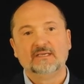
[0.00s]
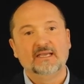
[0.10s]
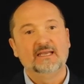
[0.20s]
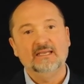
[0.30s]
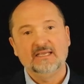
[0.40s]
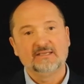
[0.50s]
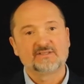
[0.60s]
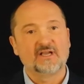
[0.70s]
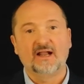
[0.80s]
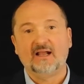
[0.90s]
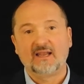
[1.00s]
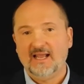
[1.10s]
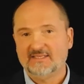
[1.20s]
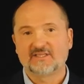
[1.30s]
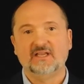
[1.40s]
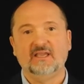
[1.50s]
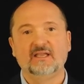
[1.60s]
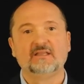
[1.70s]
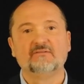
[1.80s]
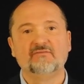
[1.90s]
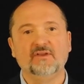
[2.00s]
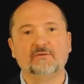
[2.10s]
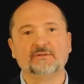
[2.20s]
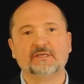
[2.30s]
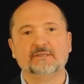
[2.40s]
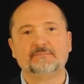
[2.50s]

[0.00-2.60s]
and it is a classic in the field.